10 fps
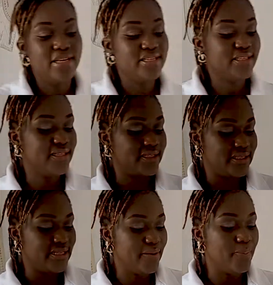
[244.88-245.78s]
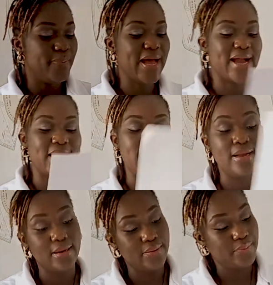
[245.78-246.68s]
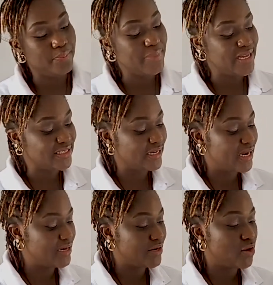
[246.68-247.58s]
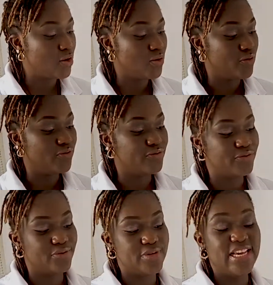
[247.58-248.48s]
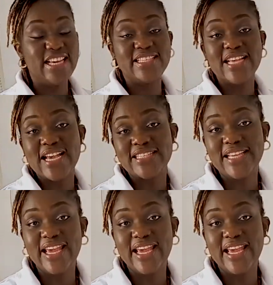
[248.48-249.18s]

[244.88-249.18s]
This is the back pattern of a size